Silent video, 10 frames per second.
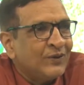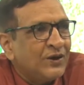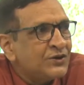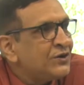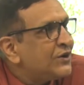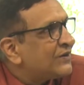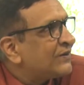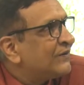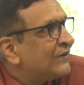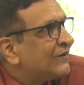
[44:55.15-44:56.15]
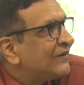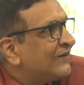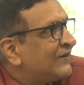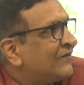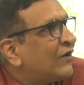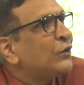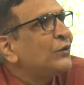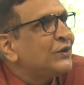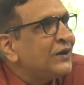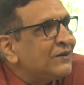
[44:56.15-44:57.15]
Isn't it? What do
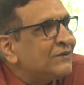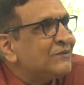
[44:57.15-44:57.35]
you think?